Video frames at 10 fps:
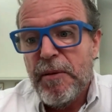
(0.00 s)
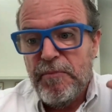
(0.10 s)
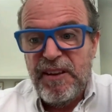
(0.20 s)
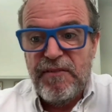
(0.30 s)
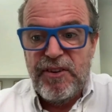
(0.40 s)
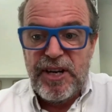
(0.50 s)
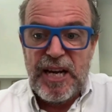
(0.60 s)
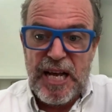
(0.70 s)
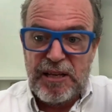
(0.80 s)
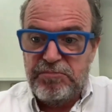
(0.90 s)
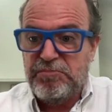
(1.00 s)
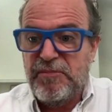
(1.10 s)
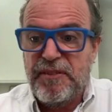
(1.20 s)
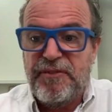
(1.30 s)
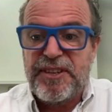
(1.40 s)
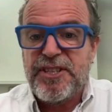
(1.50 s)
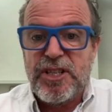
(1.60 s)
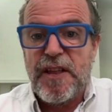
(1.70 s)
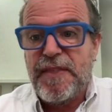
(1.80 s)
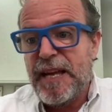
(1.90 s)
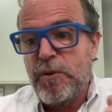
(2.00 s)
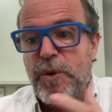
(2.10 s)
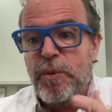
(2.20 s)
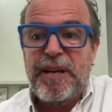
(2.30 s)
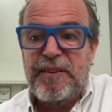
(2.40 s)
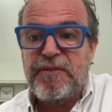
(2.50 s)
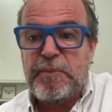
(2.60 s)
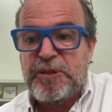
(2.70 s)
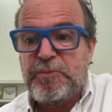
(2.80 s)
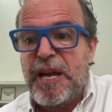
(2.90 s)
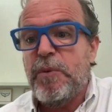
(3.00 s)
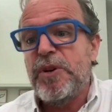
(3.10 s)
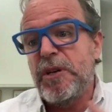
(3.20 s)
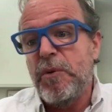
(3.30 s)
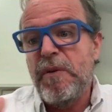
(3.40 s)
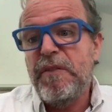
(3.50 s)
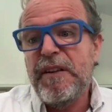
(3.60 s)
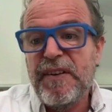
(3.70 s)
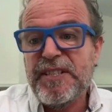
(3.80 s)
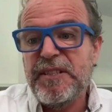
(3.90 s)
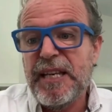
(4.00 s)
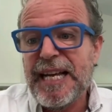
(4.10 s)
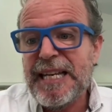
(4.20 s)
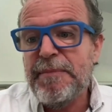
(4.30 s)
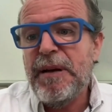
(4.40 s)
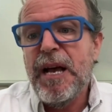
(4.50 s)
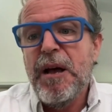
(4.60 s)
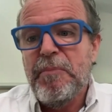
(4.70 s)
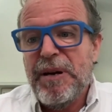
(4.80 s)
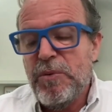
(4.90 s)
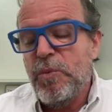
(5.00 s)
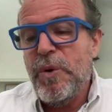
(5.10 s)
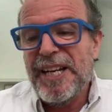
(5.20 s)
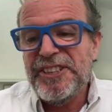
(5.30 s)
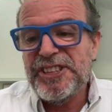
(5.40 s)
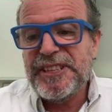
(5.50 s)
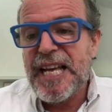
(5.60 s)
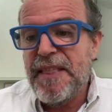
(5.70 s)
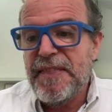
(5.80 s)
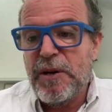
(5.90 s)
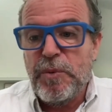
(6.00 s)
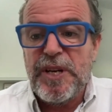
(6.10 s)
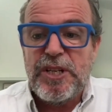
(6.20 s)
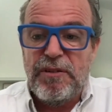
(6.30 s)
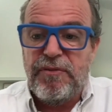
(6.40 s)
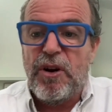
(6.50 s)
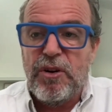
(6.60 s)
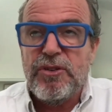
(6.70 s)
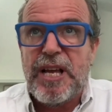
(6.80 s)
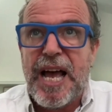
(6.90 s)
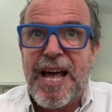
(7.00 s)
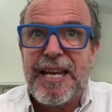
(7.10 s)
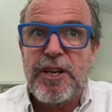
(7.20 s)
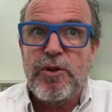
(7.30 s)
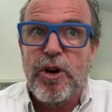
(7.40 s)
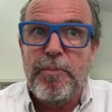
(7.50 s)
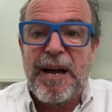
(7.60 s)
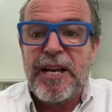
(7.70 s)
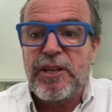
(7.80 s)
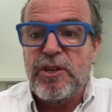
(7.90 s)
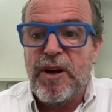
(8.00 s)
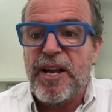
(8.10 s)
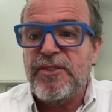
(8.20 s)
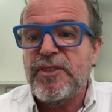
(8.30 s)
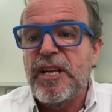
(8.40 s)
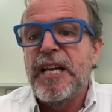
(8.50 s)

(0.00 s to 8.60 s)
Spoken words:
be very like the first thought that we being from Spain, we would invest in LATAM, but we understand that we need to focus, and Europe and US